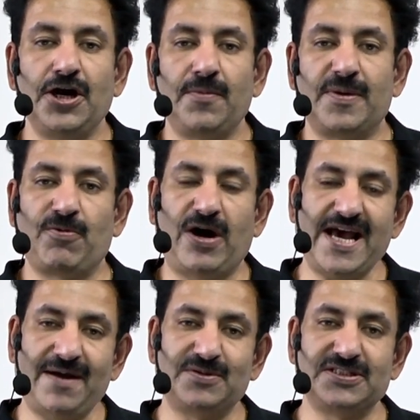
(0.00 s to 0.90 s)
But what
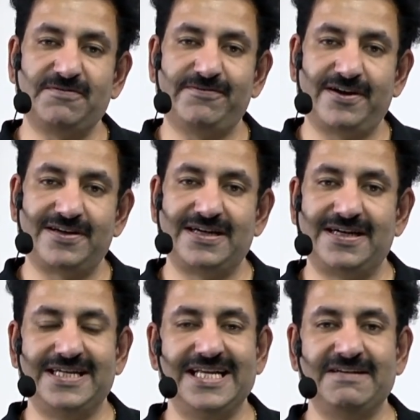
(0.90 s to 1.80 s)
happens if you are
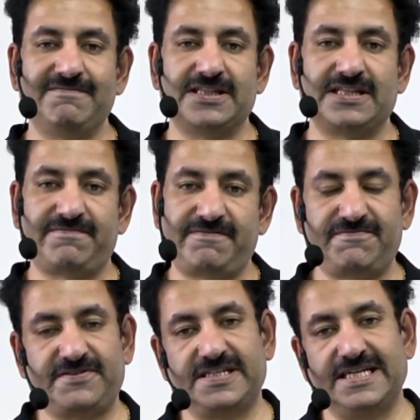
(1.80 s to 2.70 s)
dealing with a
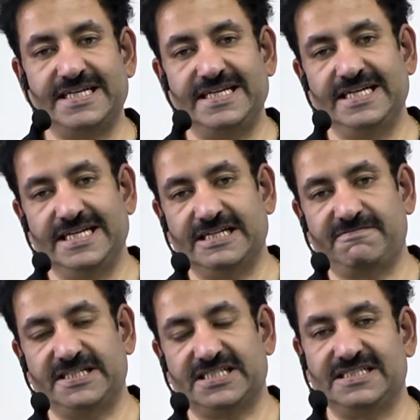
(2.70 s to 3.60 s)
5th degree
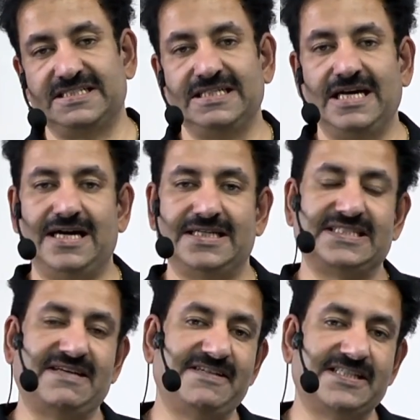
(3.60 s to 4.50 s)
equation or a
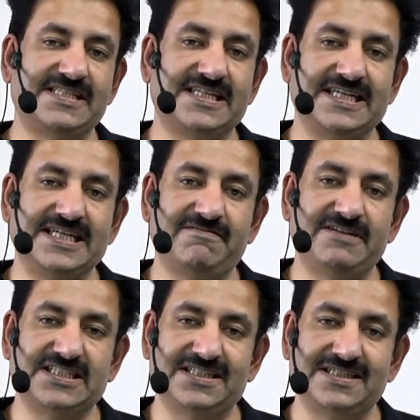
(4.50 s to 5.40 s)
7th degree
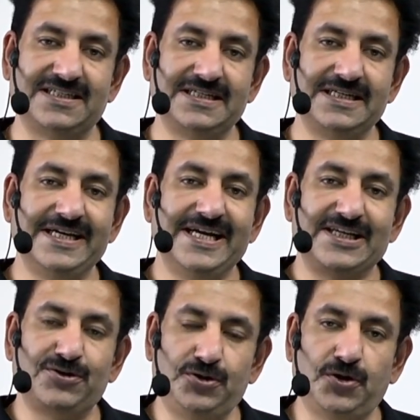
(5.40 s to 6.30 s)
equation?
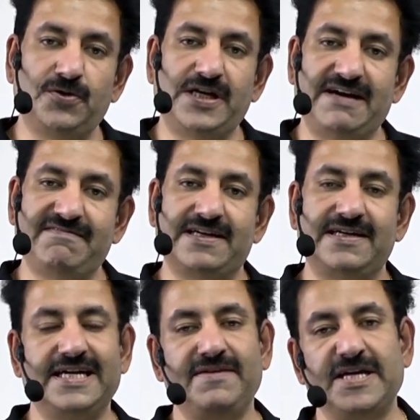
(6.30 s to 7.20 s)
You don't have a
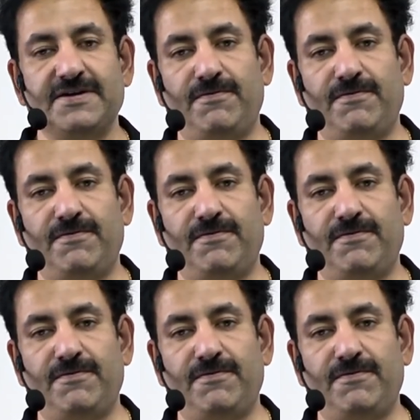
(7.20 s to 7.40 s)
ready-made